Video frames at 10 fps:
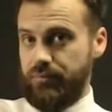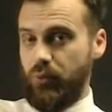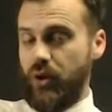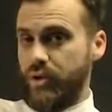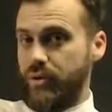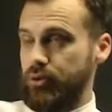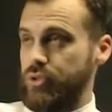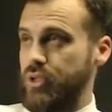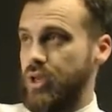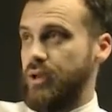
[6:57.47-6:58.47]
y
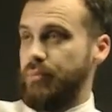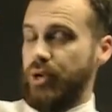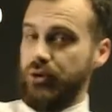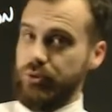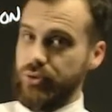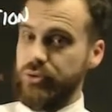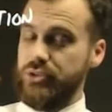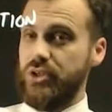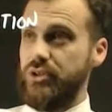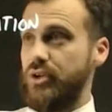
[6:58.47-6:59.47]
coordinate, but I
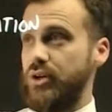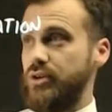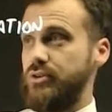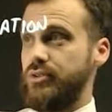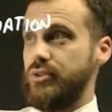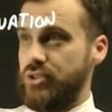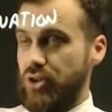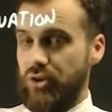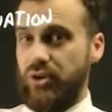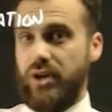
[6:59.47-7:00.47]
also know the
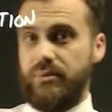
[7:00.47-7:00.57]
time.